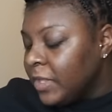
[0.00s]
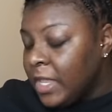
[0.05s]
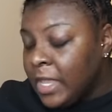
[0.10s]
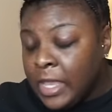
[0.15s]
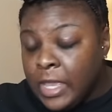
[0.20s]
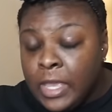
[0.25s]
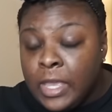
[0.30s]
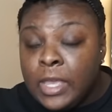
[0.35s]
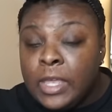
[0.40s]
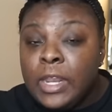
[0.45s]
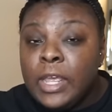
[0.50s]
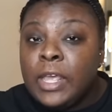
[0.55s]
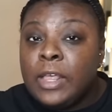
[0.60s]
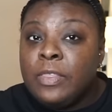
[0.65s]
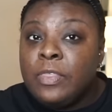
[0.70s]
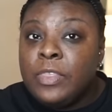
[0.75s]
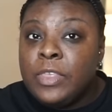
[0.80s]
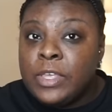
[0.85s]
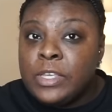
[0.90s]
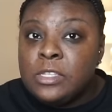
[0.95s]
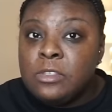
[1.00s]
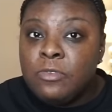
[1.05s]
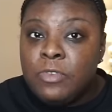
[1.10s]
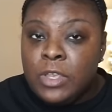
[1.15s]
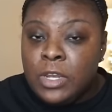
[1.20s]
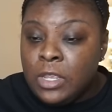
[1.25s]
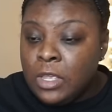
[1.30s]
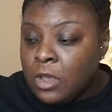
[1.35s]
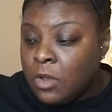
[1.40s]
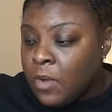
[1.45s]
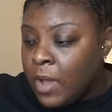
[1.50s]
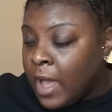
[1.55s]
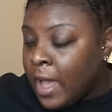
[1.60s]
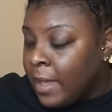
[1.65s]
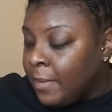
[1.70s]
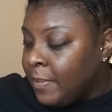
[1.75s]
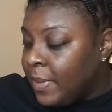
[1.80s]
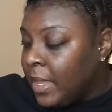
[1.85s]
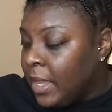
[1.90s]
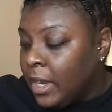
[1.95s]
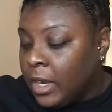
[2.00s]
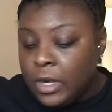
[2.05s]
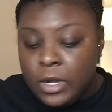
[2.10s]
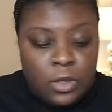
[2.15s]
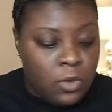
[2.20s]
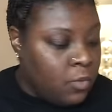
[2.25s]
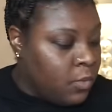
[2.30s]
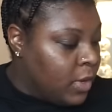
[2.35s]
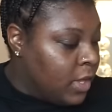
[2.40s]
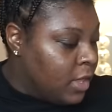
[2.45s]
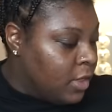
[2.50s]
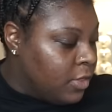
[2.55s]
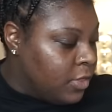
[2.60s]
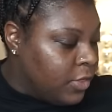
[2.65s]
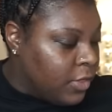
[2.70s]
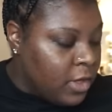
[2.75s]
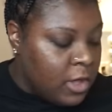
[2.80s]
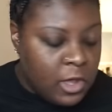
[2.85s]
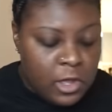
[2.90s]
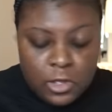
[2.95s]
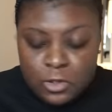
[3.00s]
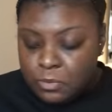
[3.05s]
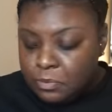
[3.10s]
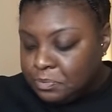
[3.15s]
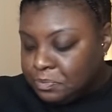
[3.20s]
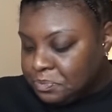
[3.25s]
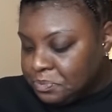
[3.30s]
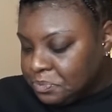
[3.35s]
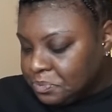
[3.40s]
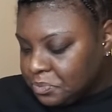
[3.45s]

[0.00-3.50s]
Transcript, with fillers: And in this video I paired it with a